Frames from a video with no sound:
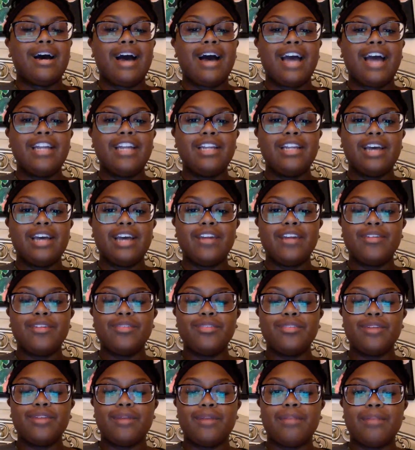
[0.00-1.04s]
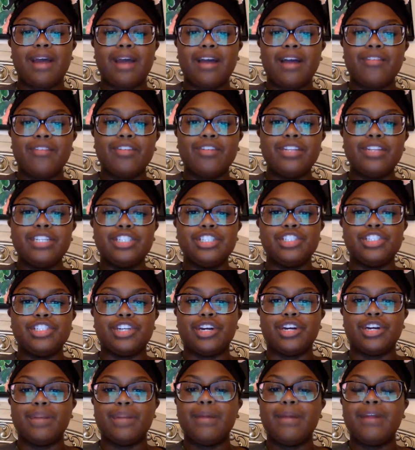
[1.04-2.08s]
I'm not really
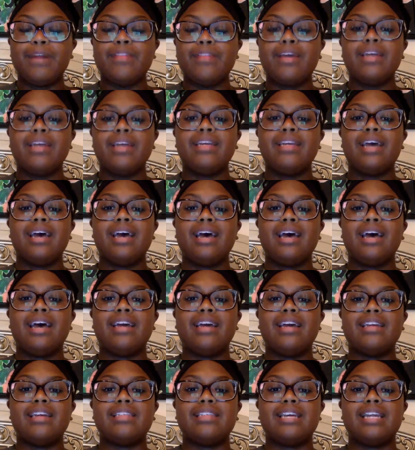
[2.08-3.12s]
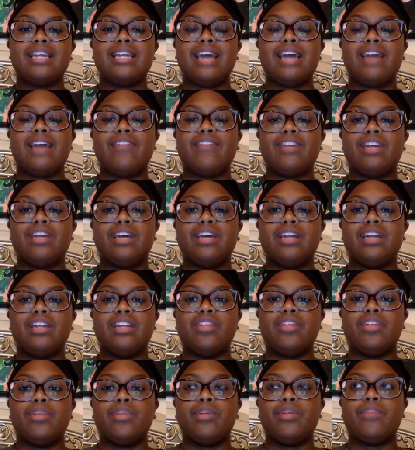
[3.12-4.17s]
sure about that yet. I guess I'd have to get a
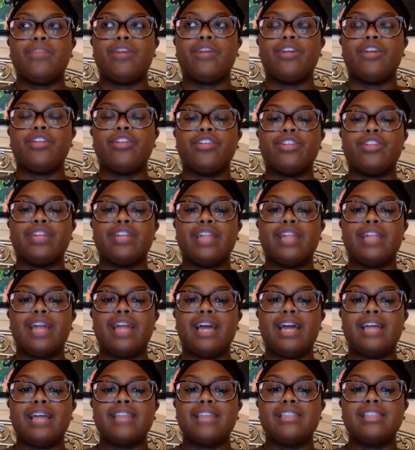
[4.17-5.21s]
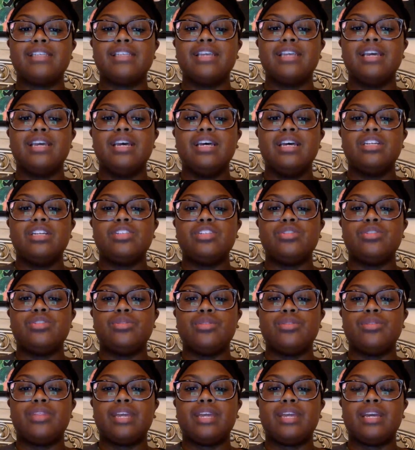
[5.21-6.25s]
little bit farther in the class
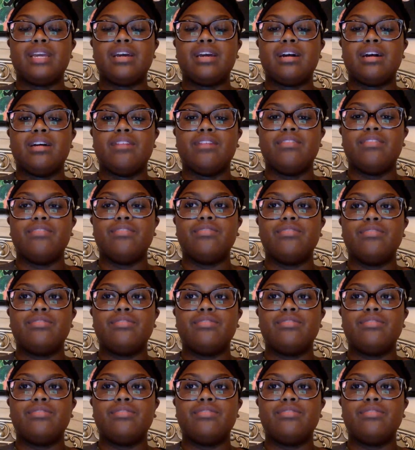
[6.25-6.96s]
to think of